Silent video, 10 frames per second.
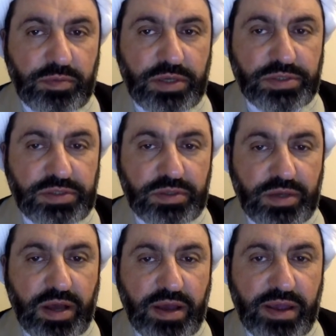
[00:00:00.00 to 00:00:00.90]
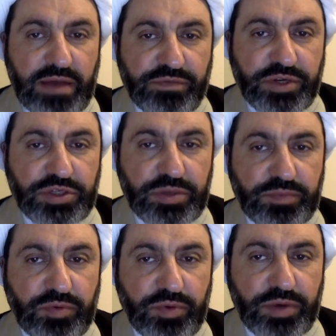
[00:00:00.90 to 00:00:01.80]
Means I have reached
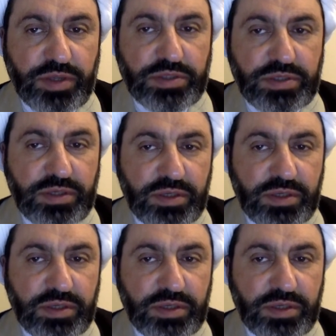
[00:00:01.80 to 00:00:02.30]
the point